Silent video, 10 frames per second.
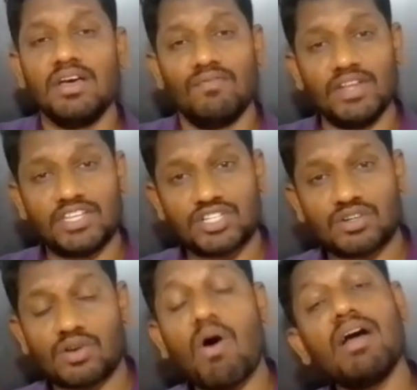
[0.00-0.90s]
which
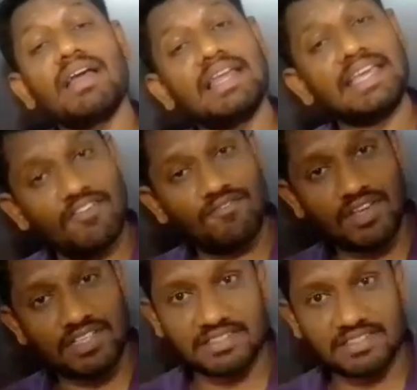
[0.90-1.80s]
strongly
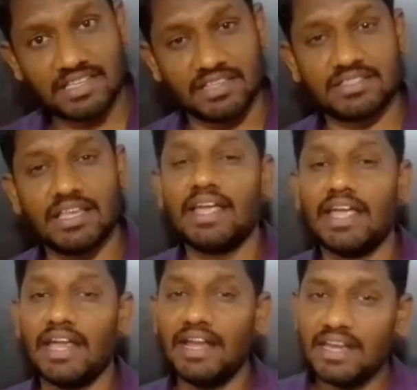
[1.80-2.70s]
emphasizes
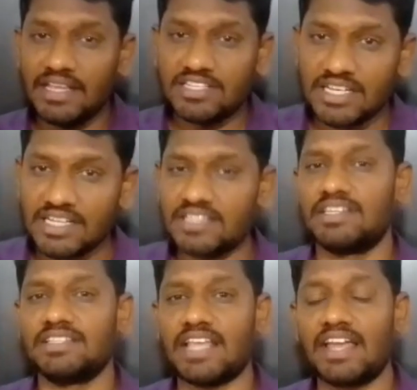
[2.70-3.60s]
indigenous
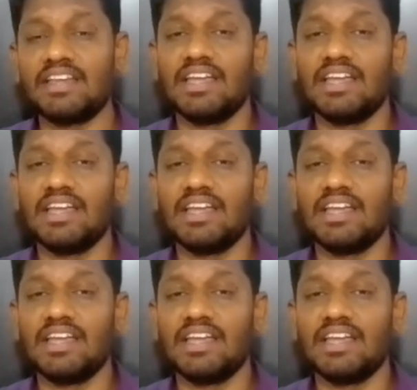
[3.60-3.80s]
design,